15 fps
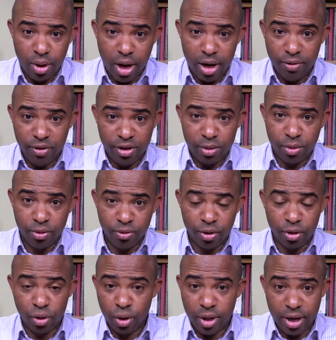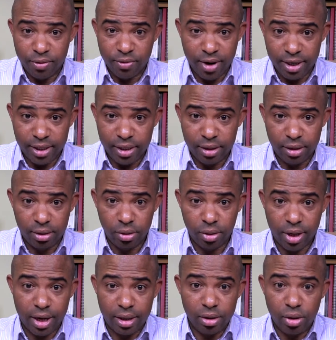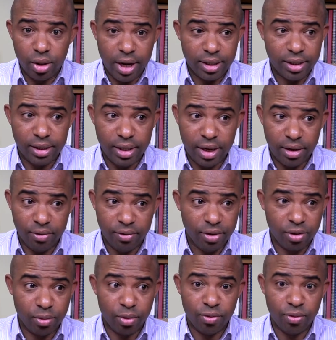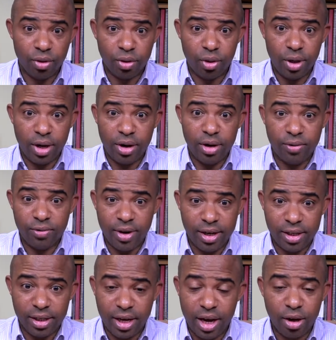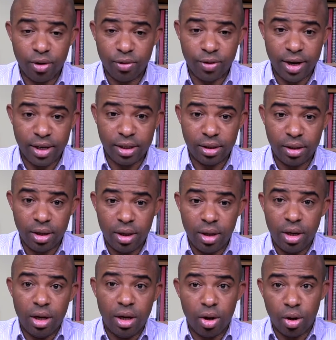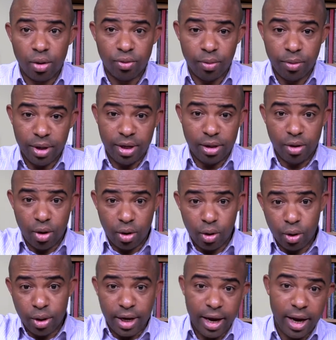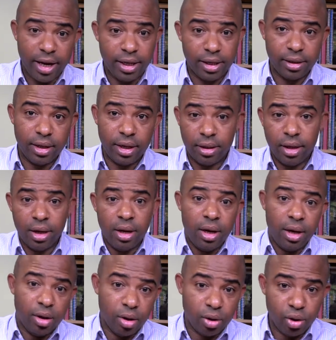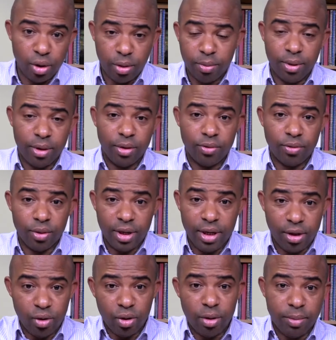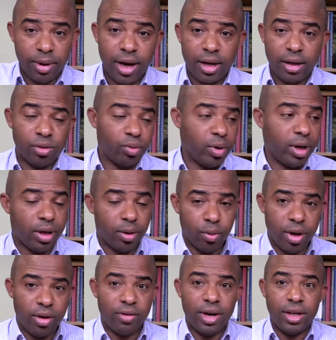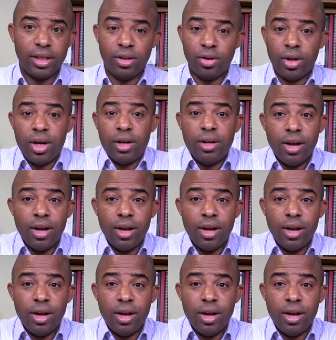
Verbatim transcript: An invisible force, you can't fight it. You can't, you can't see an invisible force, so you can't really fight it. How are you going to fight it? It comes from, you can knock you on the head, and then it knocks you on the, you know, from, hits you on the back as well, and whatever it is, you can't,